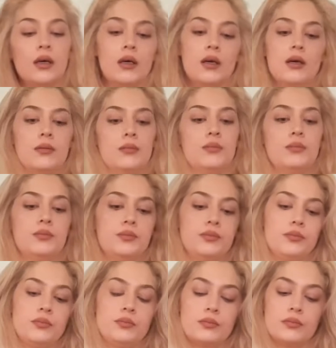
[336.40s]

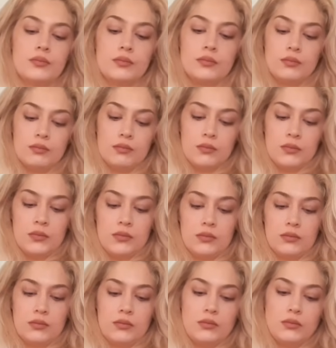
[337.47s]

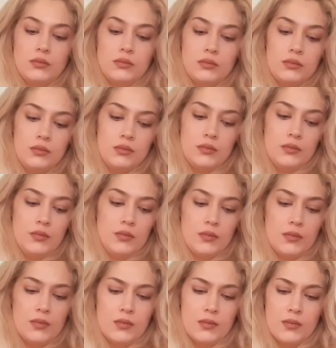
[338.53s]

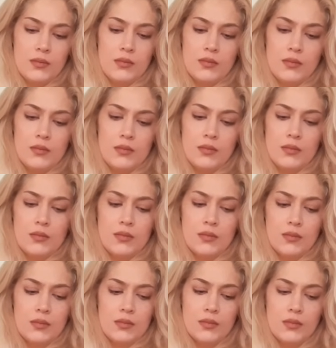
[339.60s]

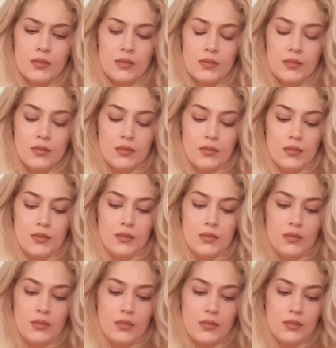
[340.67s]

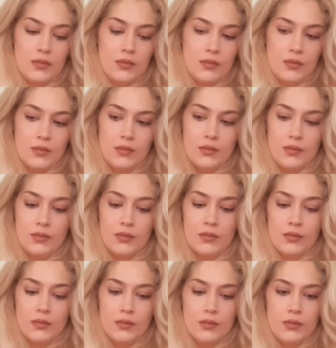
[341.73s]

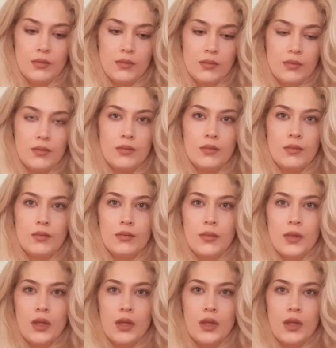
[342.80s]
Nothing is said.